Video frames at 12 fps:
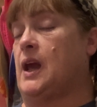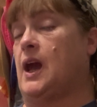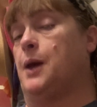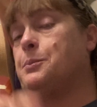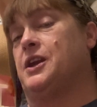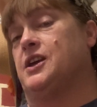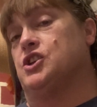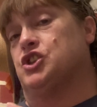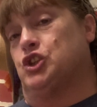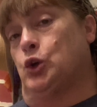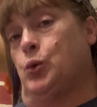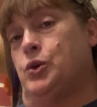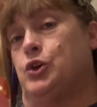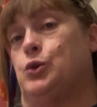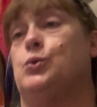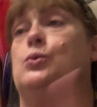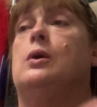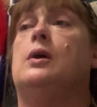I'm going to show
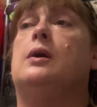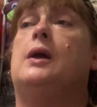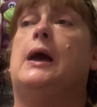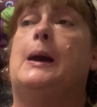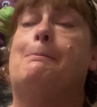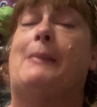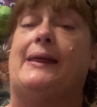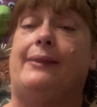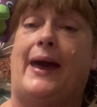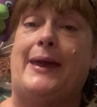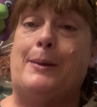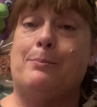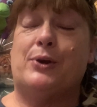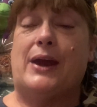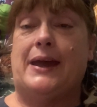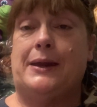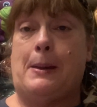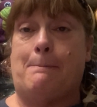you my Lion
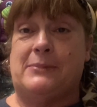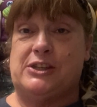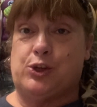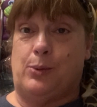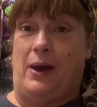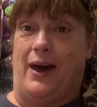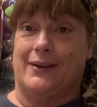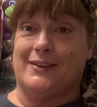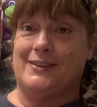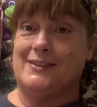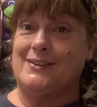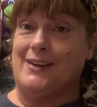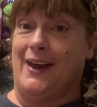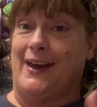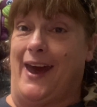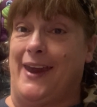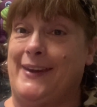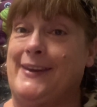Brand mystery box. I
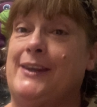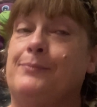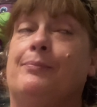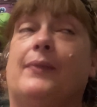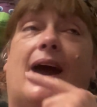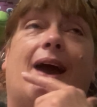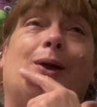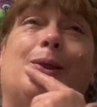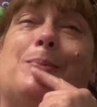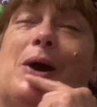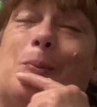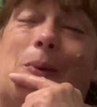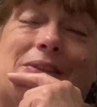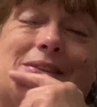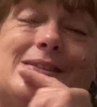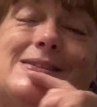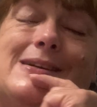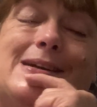got it in. I only bought one
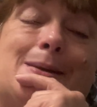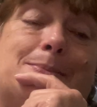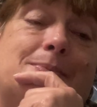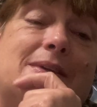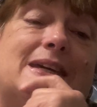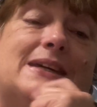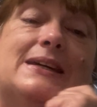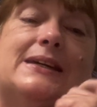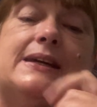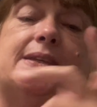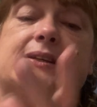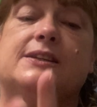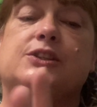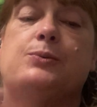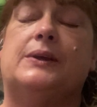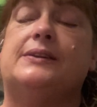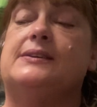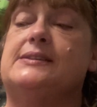this time because I just
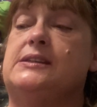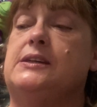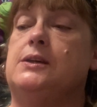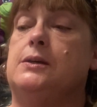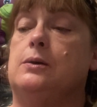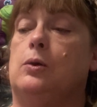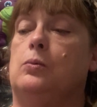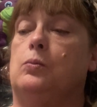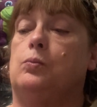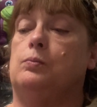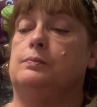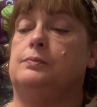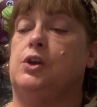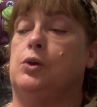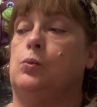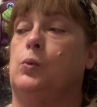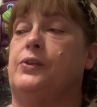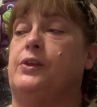wanted to see, you know,
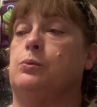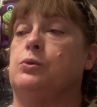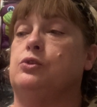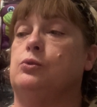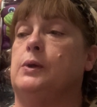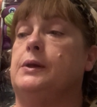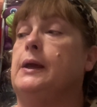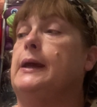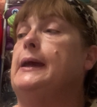what they were doing.